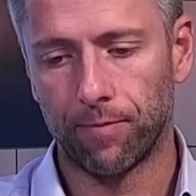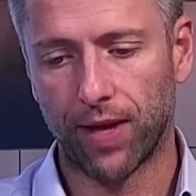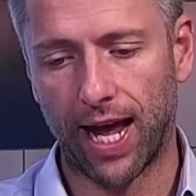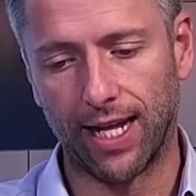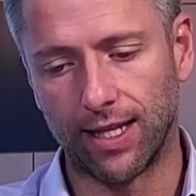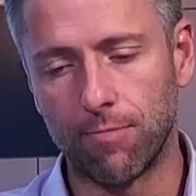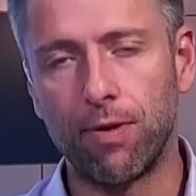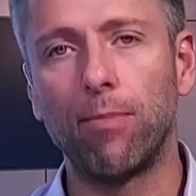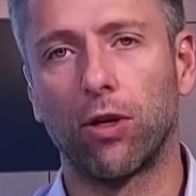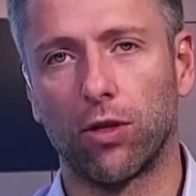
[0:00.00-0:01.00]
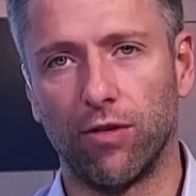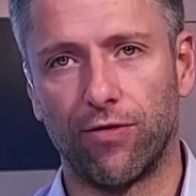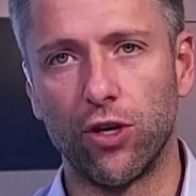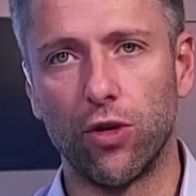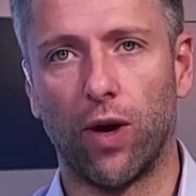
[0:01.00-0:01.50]
and the biblical
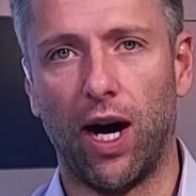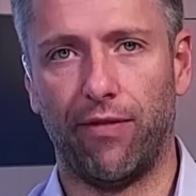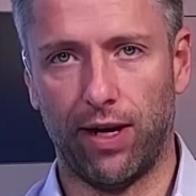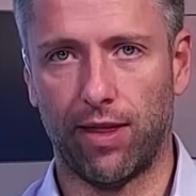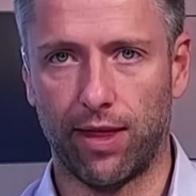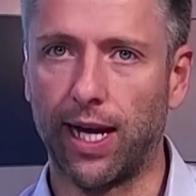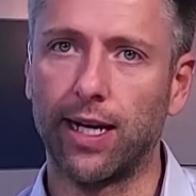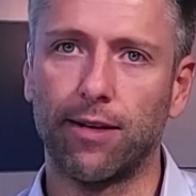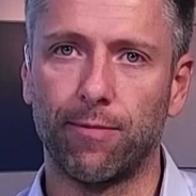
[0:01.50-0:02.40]
view of a thing.